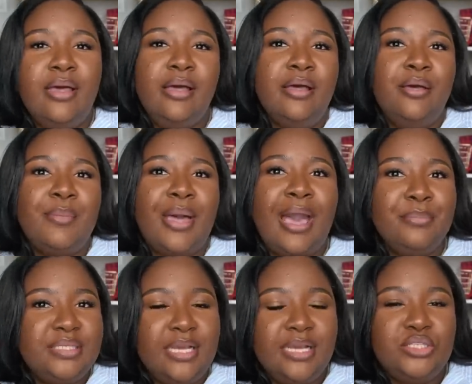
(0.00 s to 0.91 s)
I'm
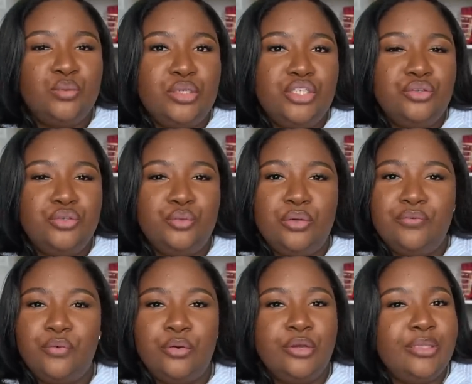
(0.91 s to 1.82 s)
a size 22,
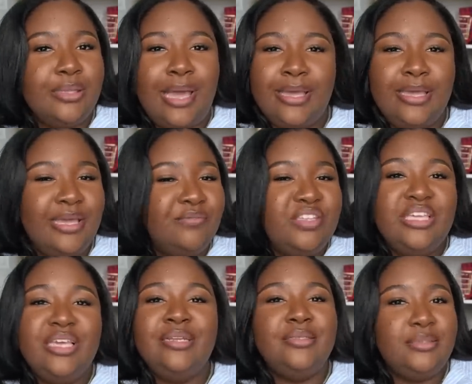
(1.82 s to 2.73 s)
24. I have
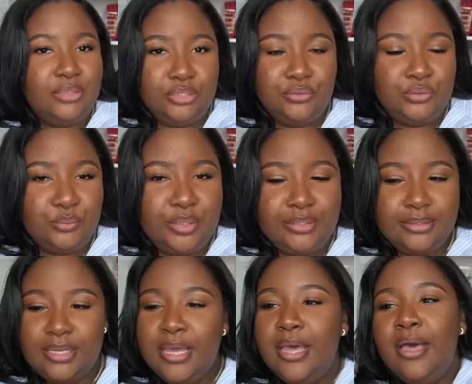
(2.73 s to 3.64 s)
yet to lose weight,
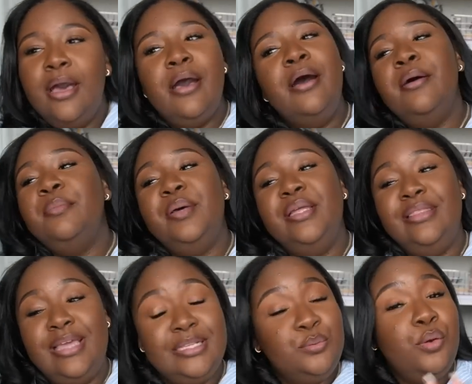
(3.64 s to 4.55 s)
but
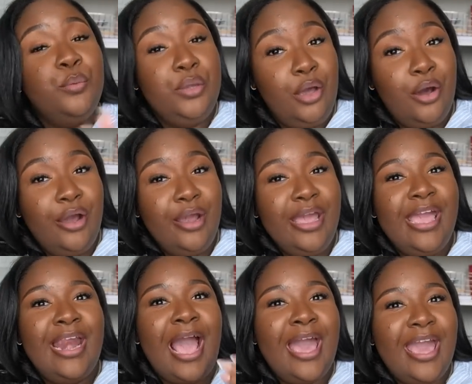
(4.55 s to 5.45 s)
that's where we are.
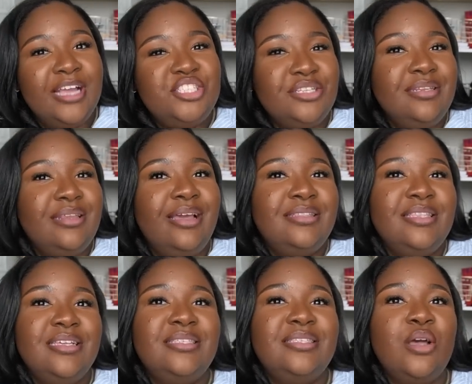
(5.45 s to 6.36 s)
And I actually like
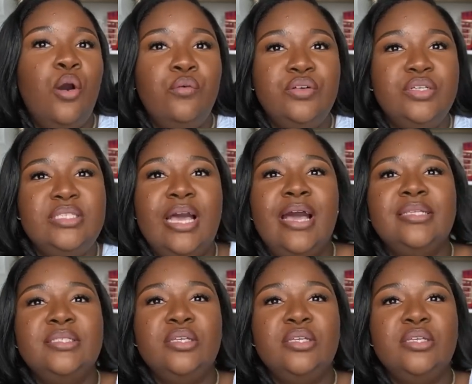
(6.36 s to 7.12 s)
this oversized.